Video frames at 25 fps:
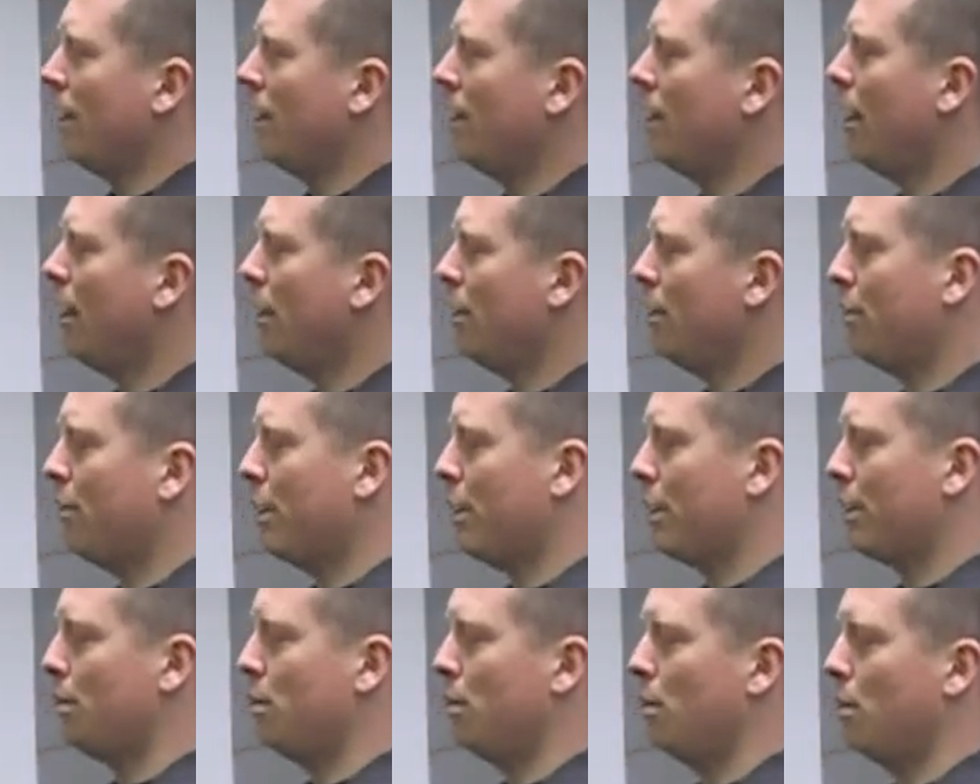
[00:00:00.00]
Another
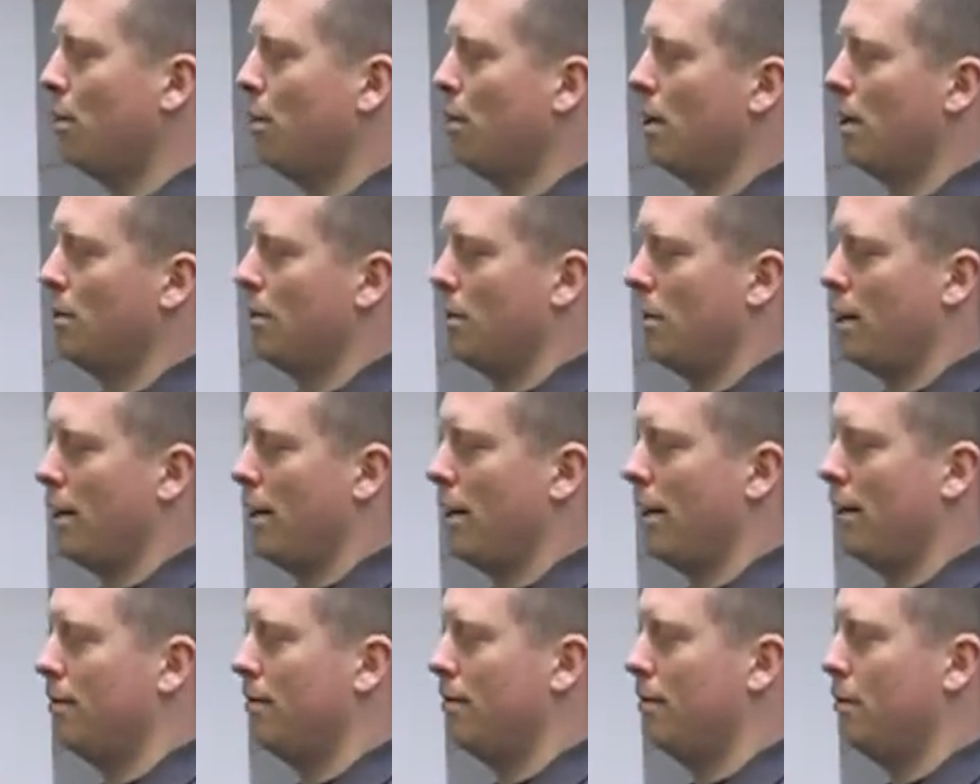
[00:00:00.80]
thing too was
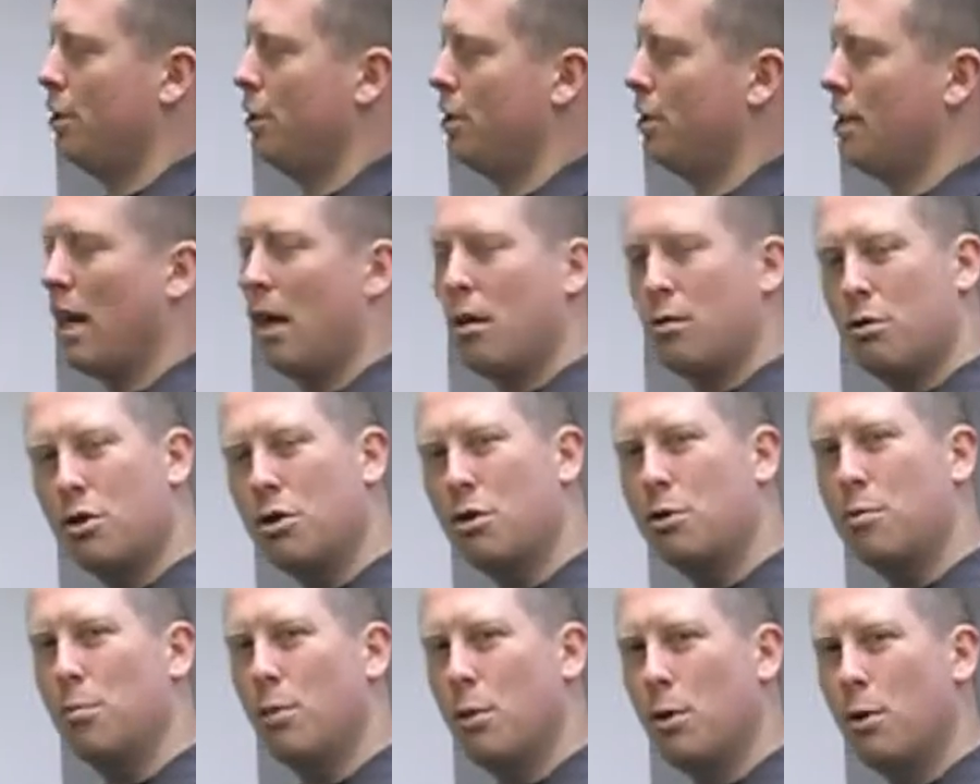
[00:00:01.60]
just how
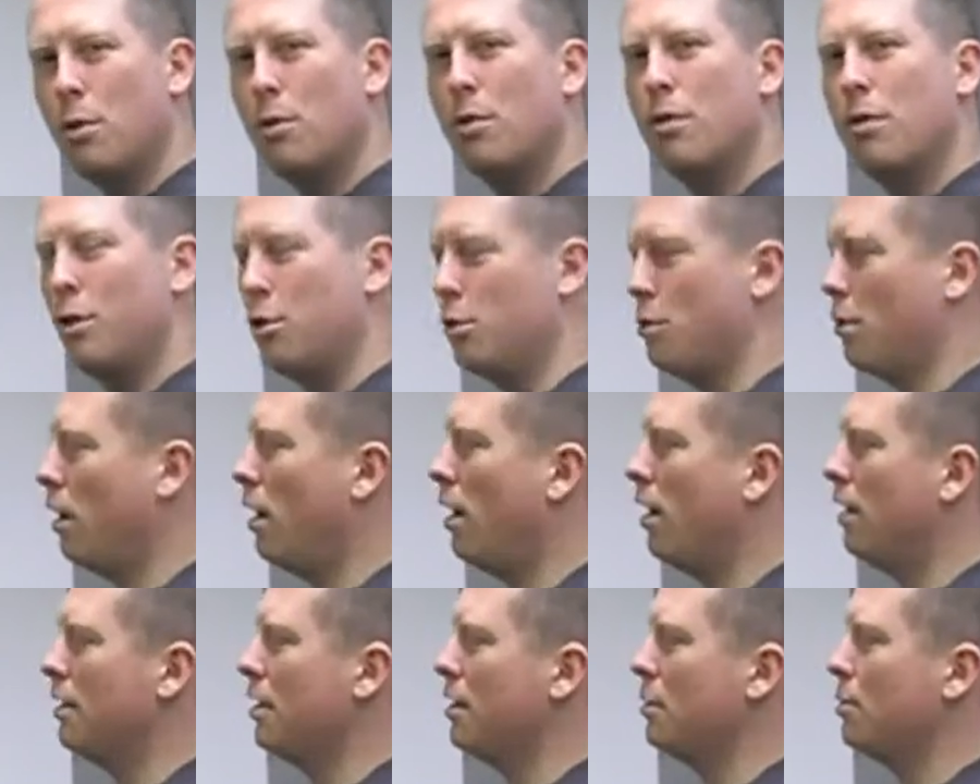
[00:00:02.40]
smooth the
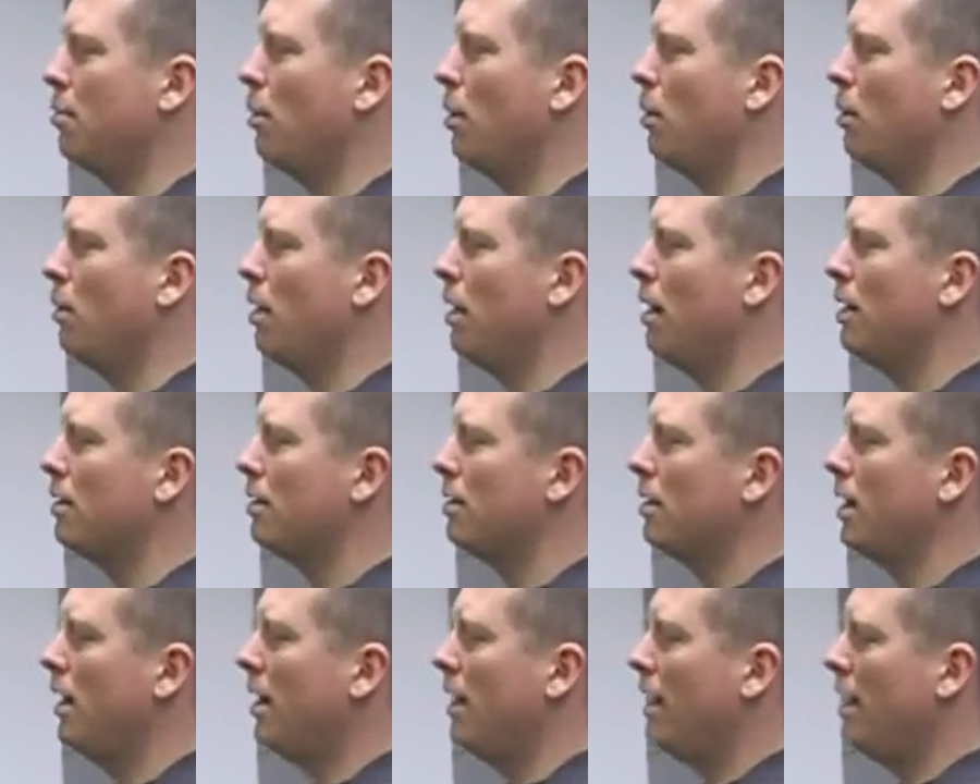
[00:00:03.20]
draw on this bow
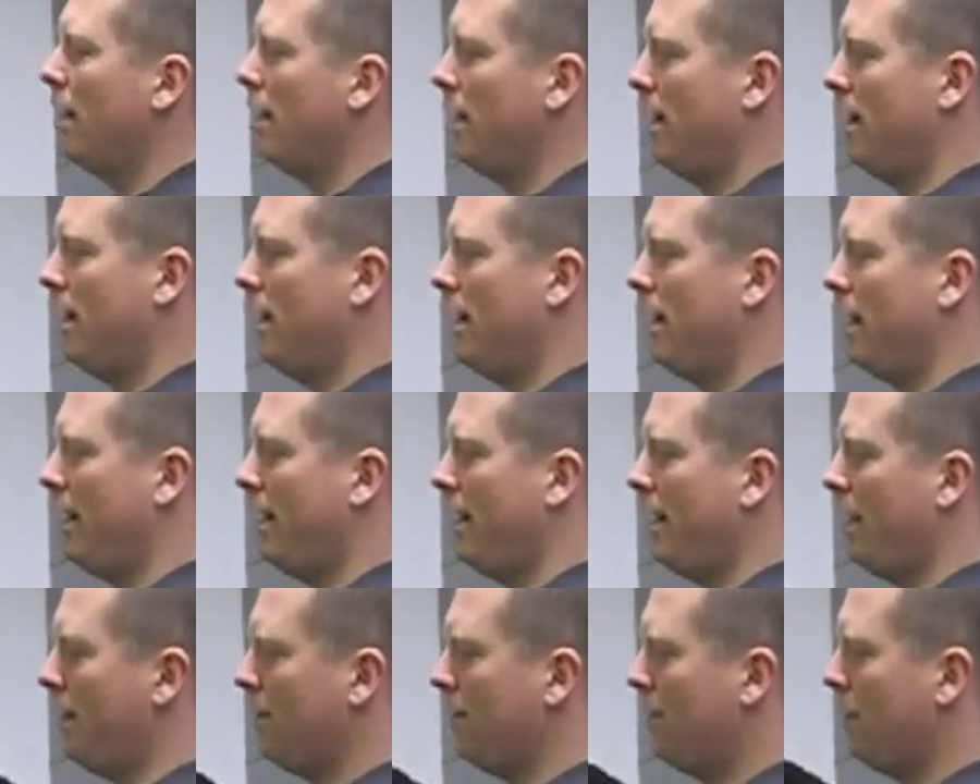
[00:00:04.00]
was,
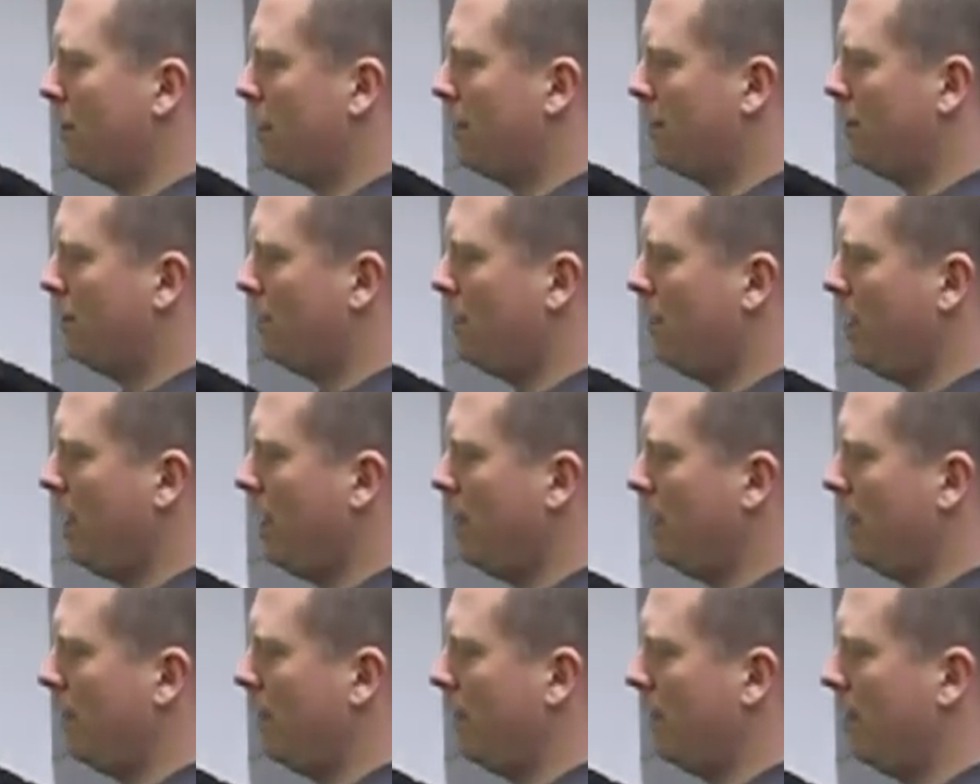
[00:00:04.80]
and as you can
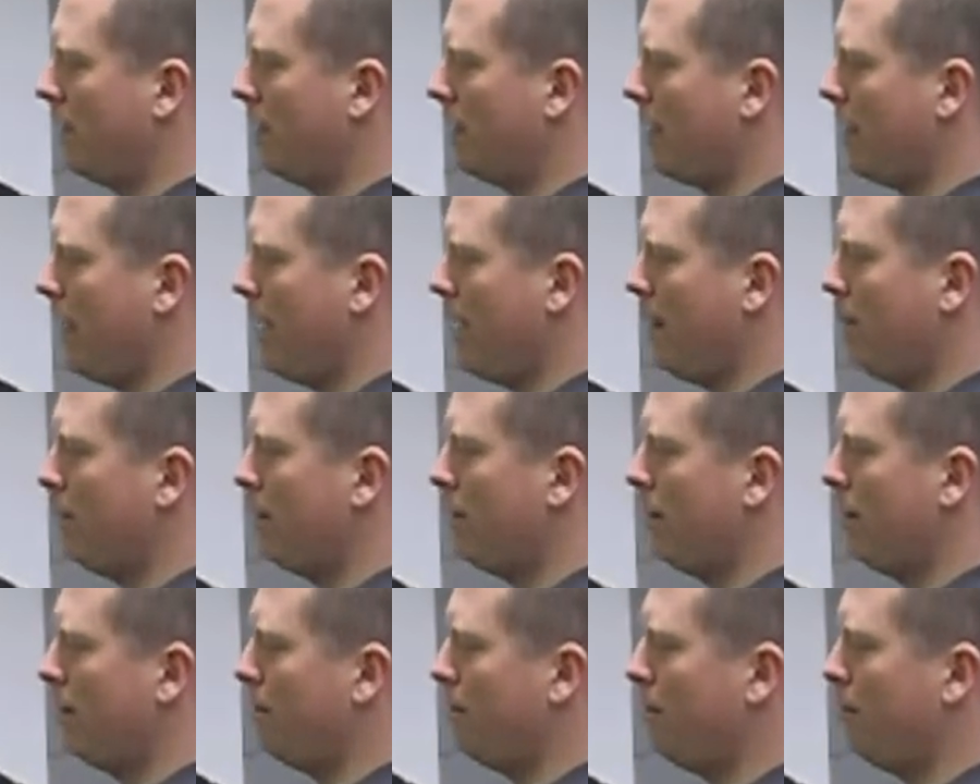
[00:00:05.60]
see, the
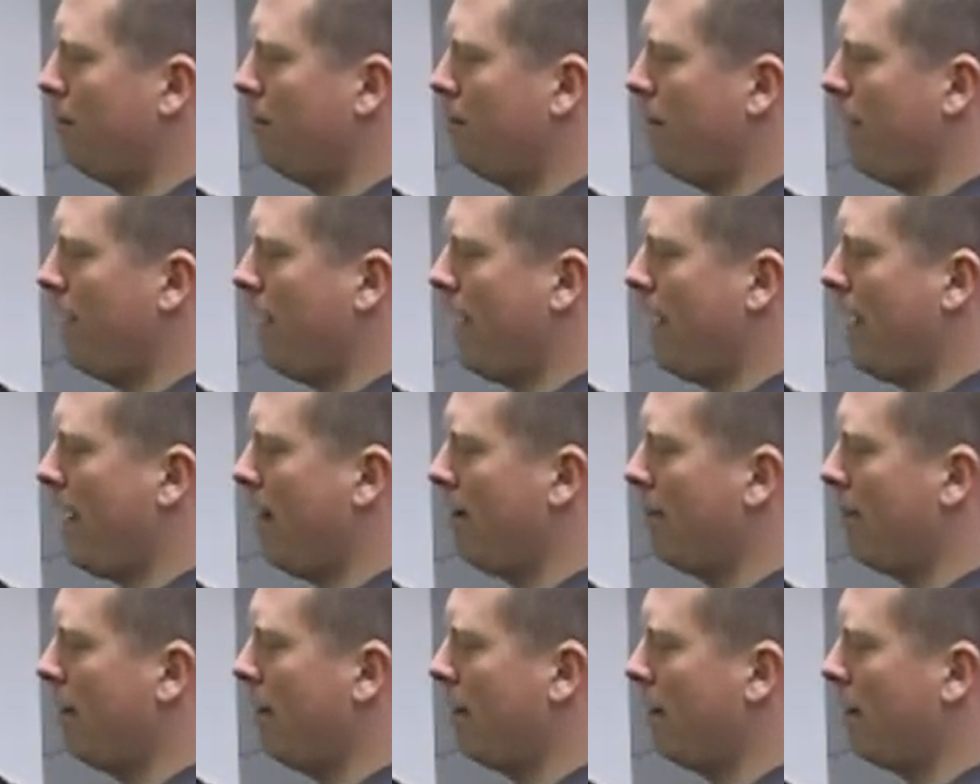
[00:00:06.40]
cams that they
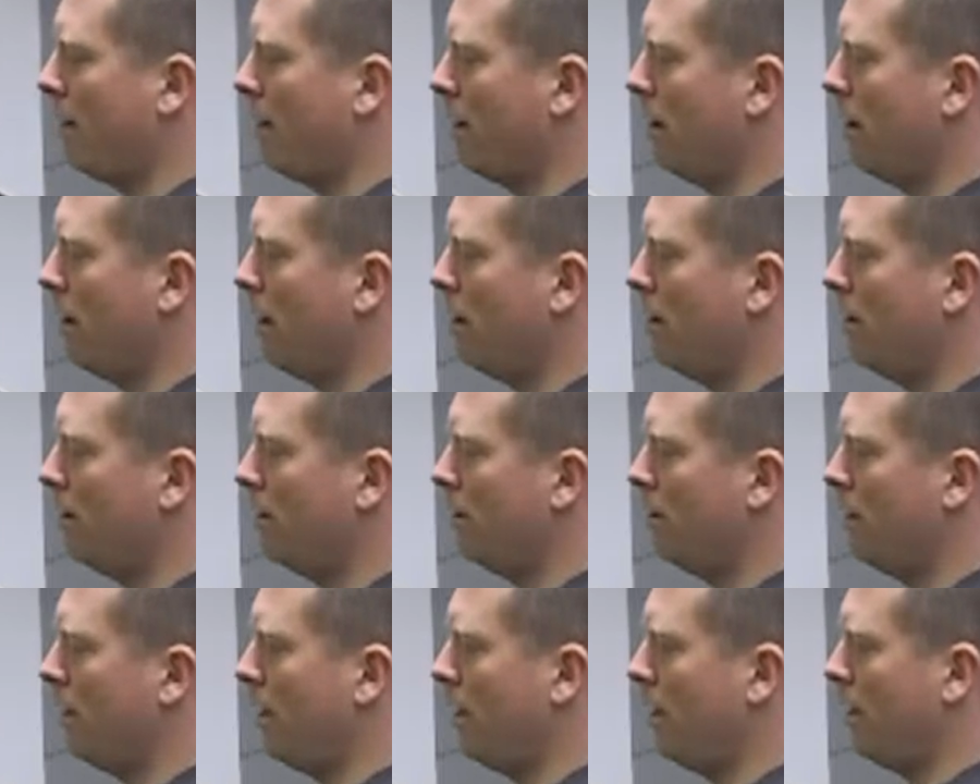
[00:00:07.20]
have here
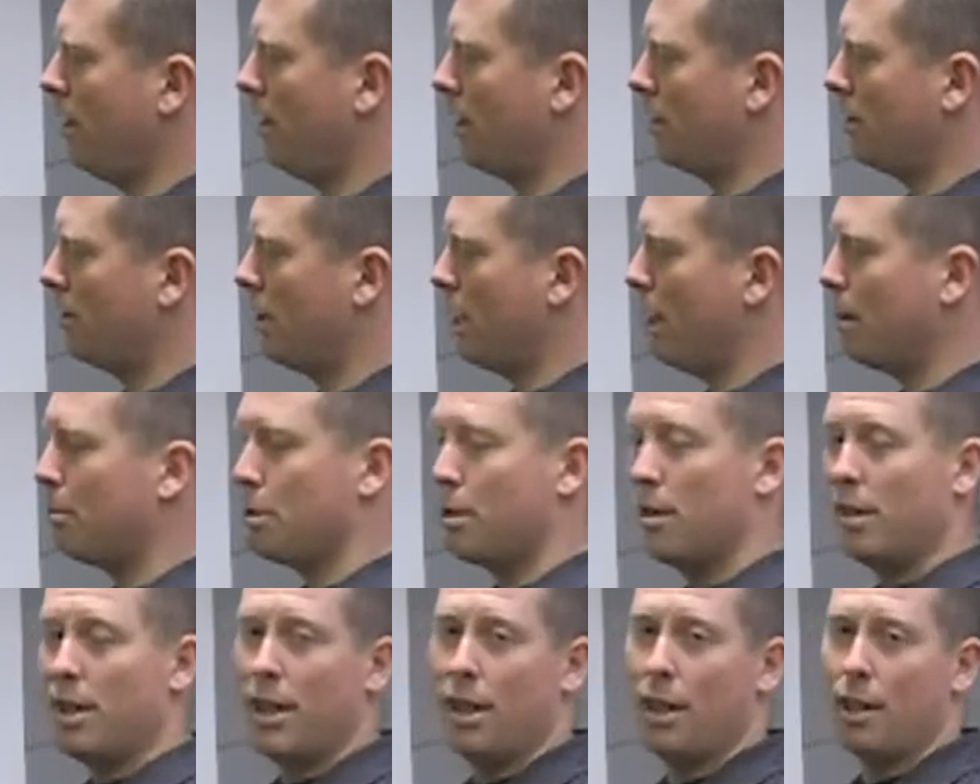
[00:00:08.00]
aren't
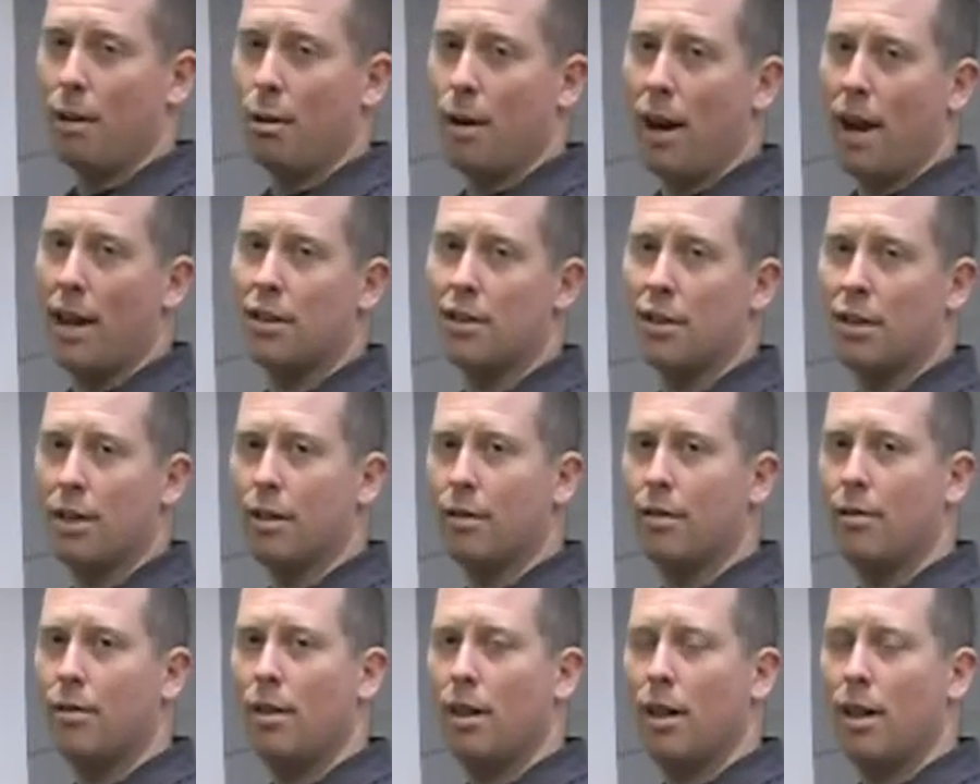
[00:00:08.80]
exceptionally
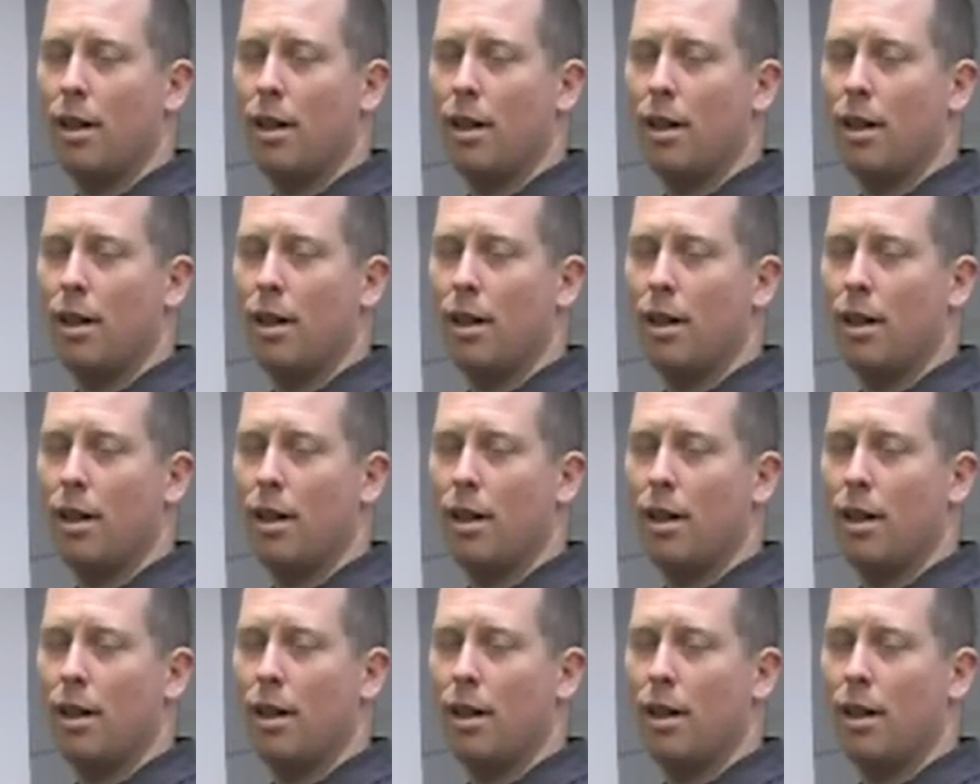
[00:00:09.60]
aggressive,